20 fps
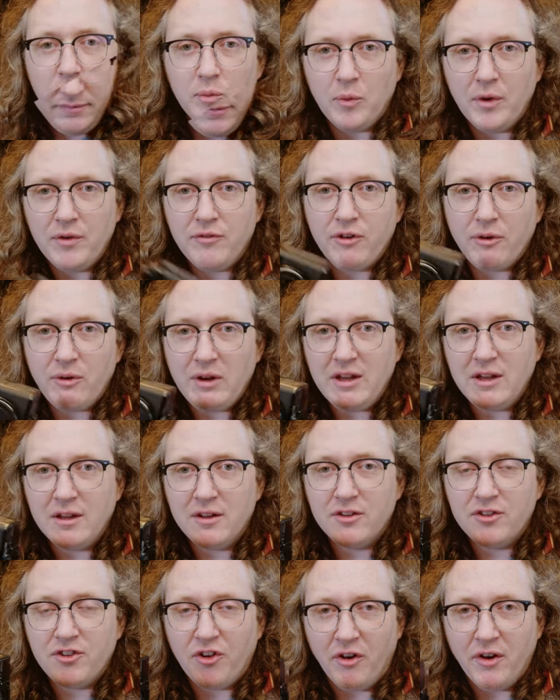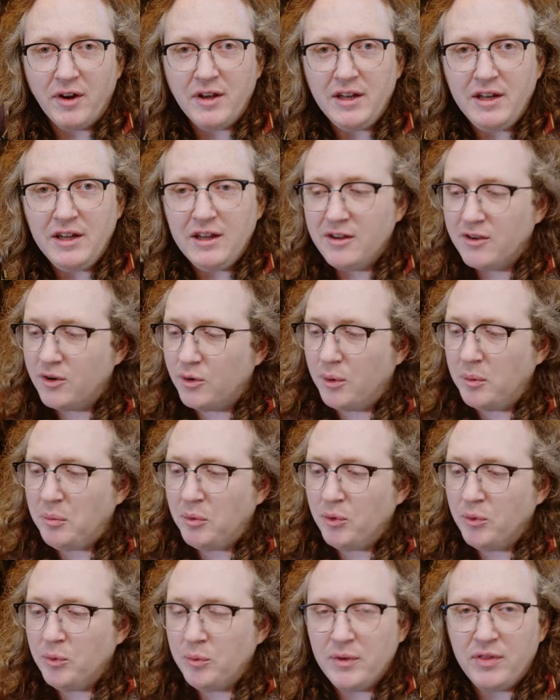One very tiny
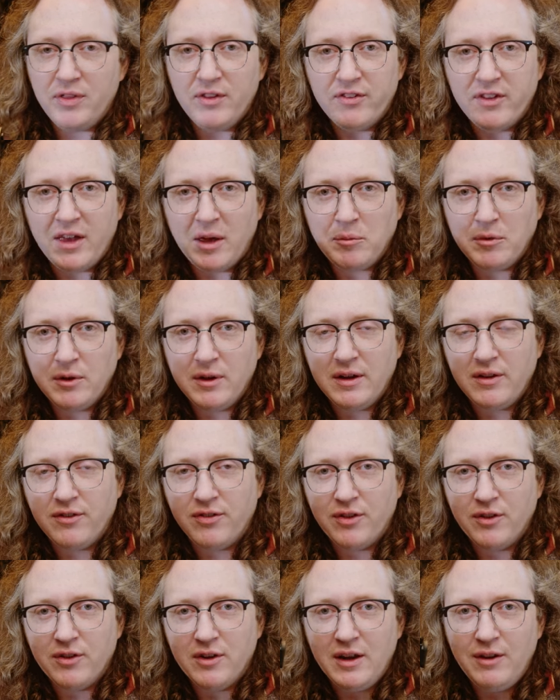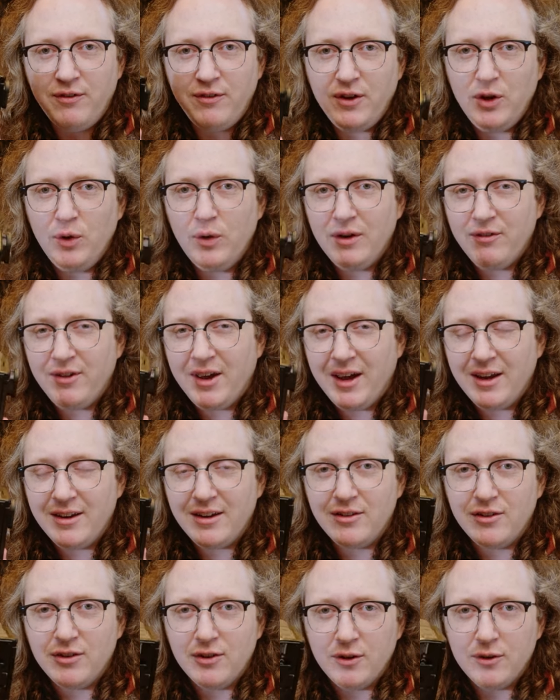quibble with this camera is that if you have had
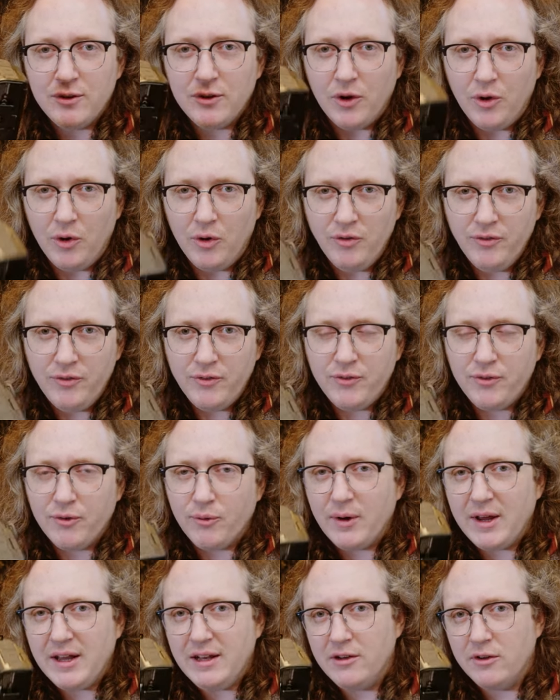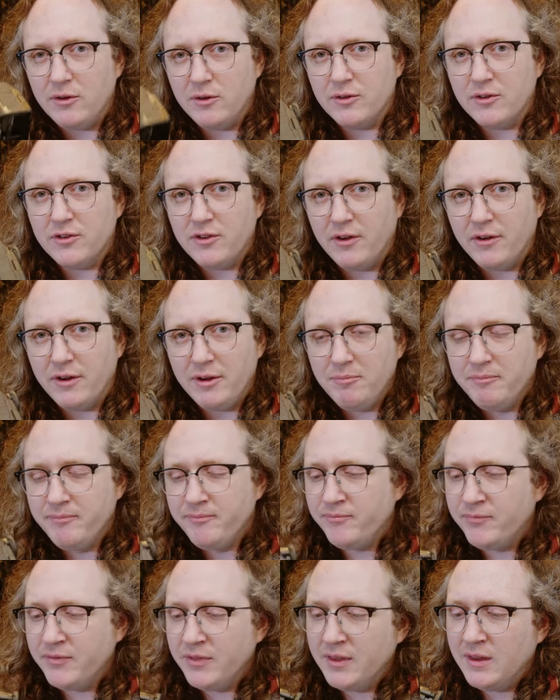it turned off for a long
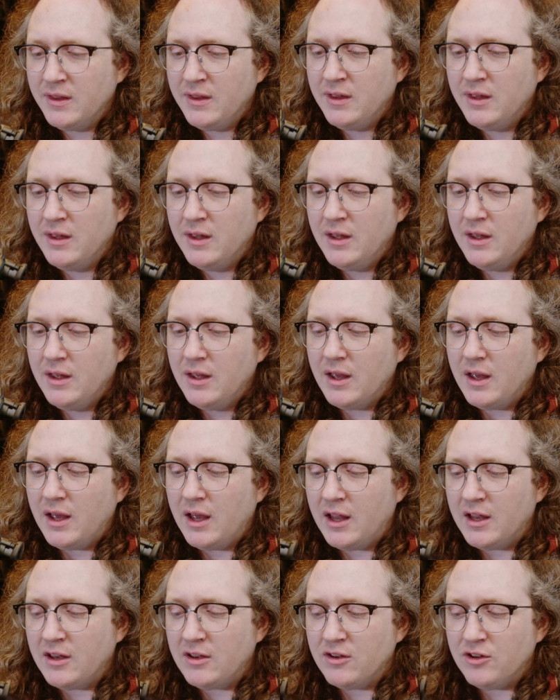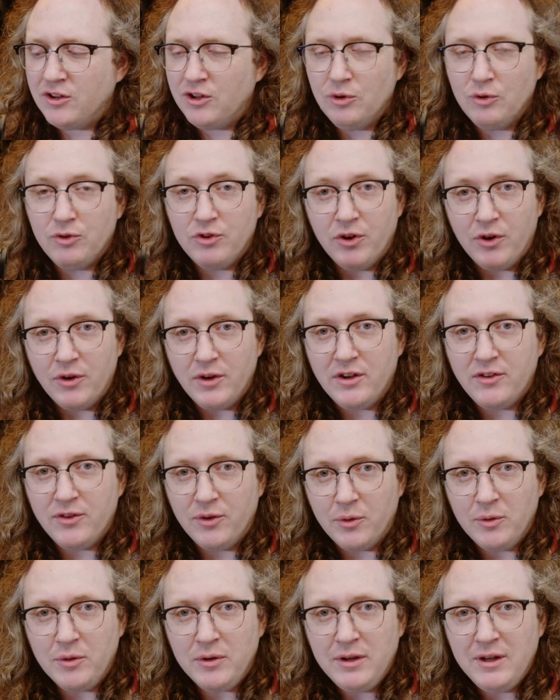time and you turn it
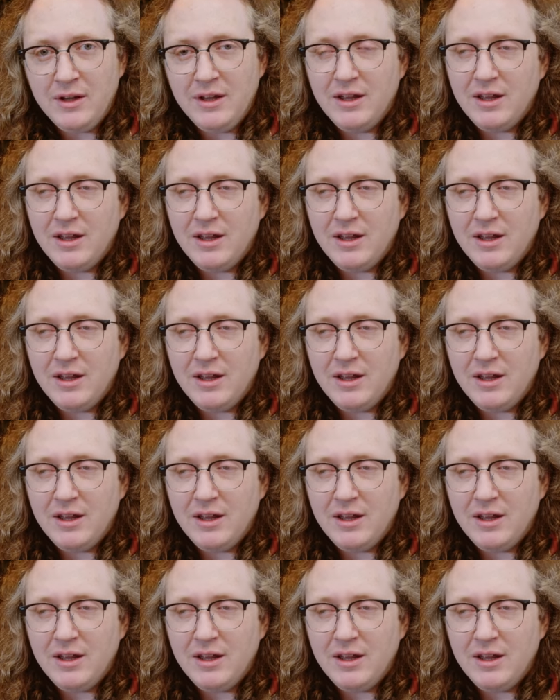on,